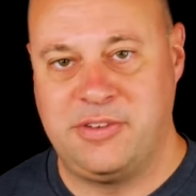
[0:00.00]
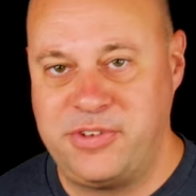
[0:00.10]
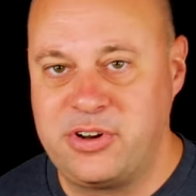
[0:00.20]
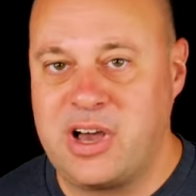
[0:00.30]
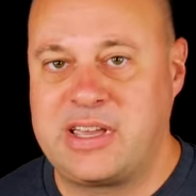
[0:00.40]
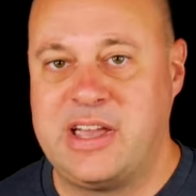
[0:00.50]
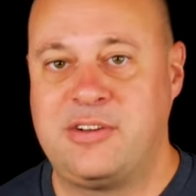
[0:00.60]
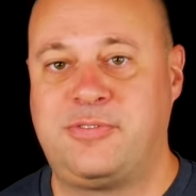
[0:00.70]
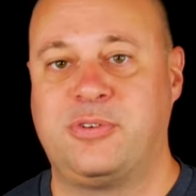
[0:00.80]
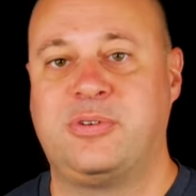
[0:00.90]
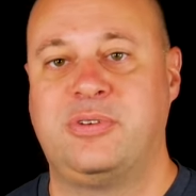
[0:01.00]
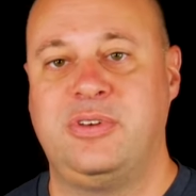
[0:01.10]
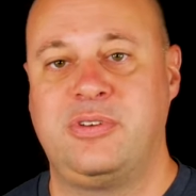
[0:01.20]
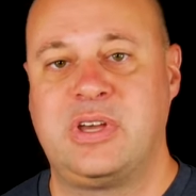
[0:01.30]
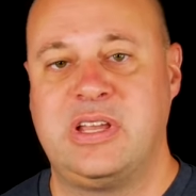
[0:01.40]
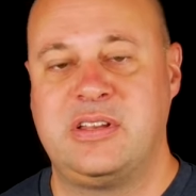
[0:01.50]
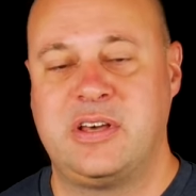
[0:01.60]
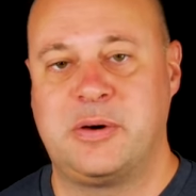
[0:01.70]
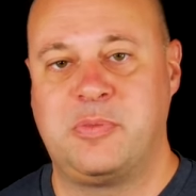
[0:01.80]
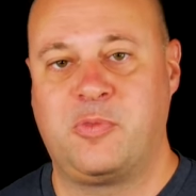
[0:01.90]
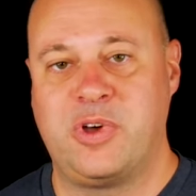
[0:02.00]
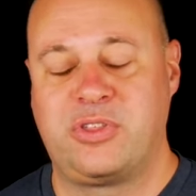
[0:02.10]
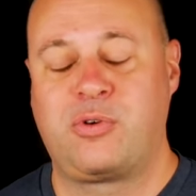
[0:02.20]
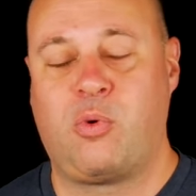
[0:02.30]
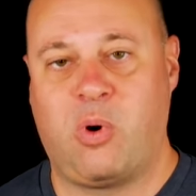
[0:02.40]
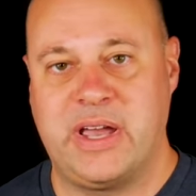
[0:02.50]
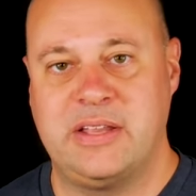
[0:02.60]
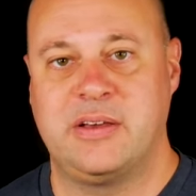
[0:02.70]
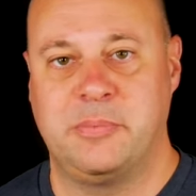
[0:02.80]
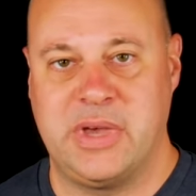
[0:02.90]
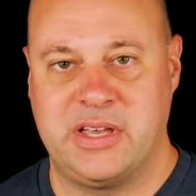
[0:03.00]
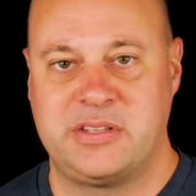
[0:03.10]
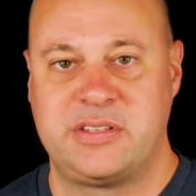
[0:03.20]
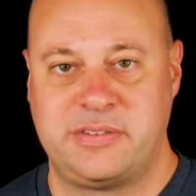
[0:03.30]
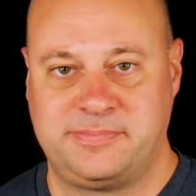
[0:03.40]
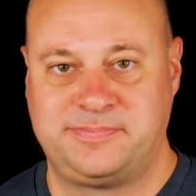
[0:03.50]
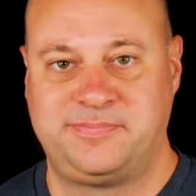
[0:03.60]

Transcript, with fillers: If you're not careful, you can end up with quite a mess.